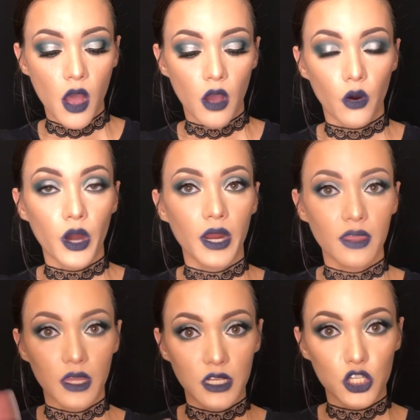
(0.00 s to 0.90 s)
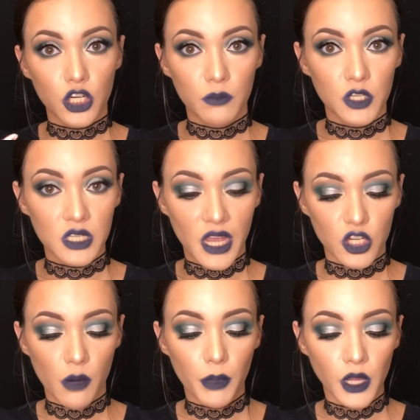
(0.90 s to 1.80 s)
or in the description
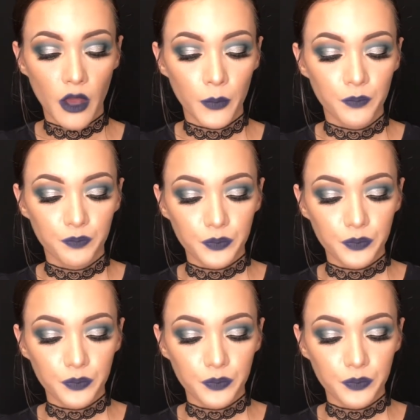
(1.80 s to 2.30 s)
section below.